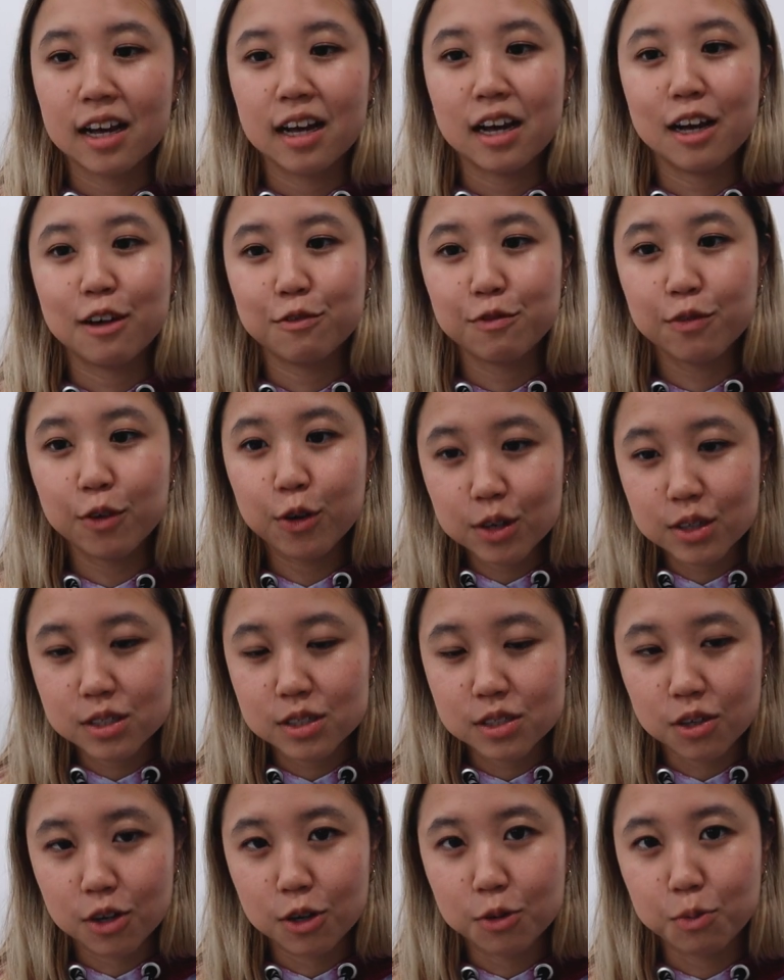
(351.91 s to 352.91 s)
I
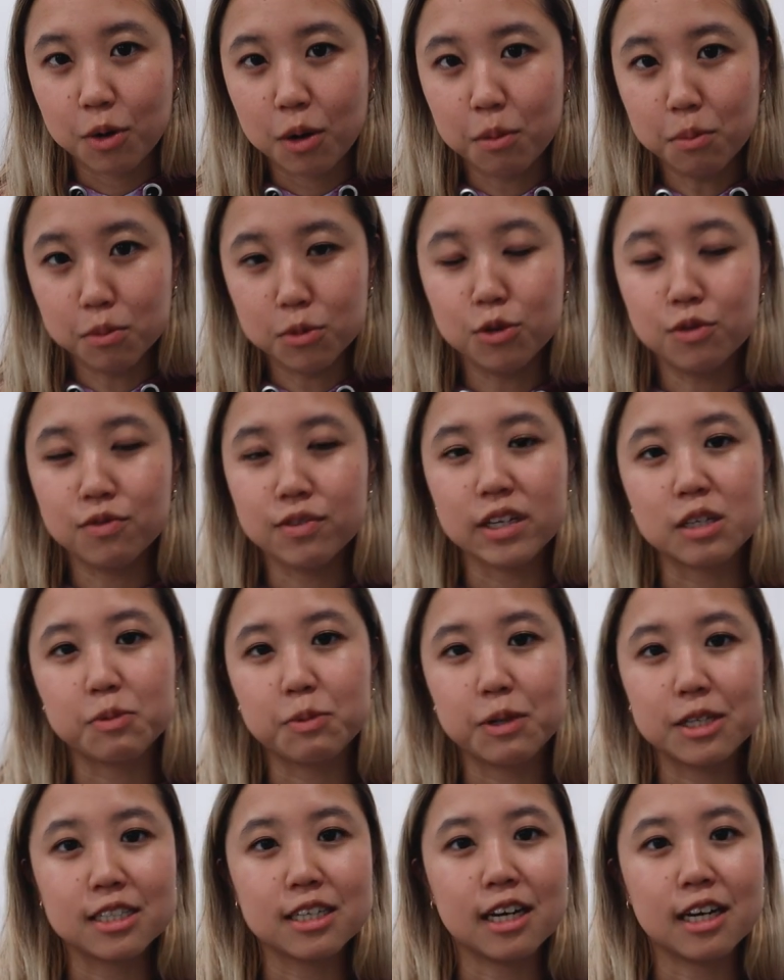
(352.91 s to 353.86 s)
focused on what move needed to be